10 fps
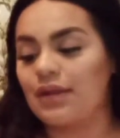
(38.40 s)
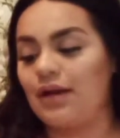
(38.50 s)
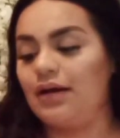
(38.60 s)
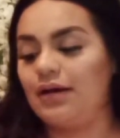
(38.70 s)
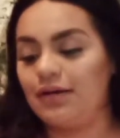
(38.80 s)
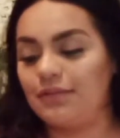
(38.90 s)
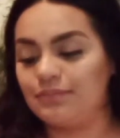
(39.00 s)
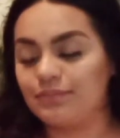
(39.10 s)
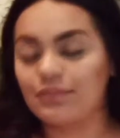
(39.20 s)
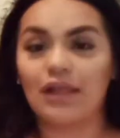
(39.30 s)

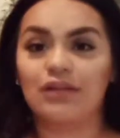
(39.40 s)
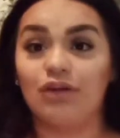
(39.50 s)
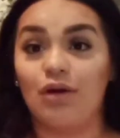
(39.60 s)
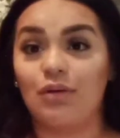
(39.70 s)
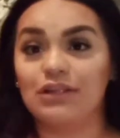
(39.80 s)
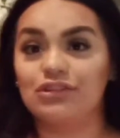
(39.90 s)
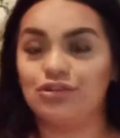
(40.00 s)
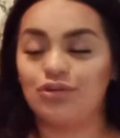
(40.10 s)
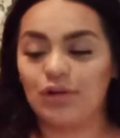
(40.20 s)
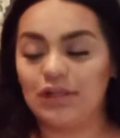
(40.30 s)
So I wanted just
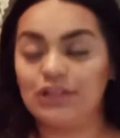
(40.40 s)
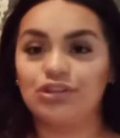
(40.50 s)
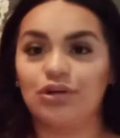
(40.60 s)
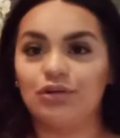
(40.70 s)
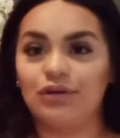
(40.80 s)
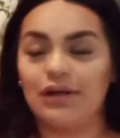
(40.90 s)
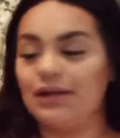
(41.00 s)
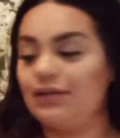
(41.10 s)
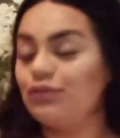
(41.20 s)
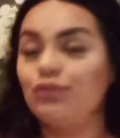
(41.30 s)
to quickly show you
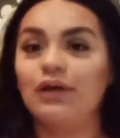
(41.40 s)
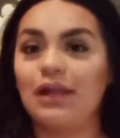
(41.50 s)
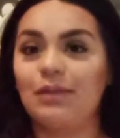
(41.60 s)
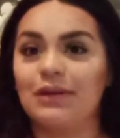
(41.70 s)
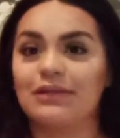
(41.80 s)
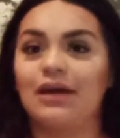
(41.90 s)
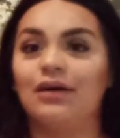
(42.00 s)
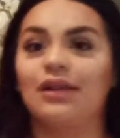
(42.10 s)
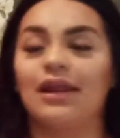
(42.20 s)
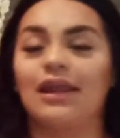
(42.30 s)
guys what I picked out.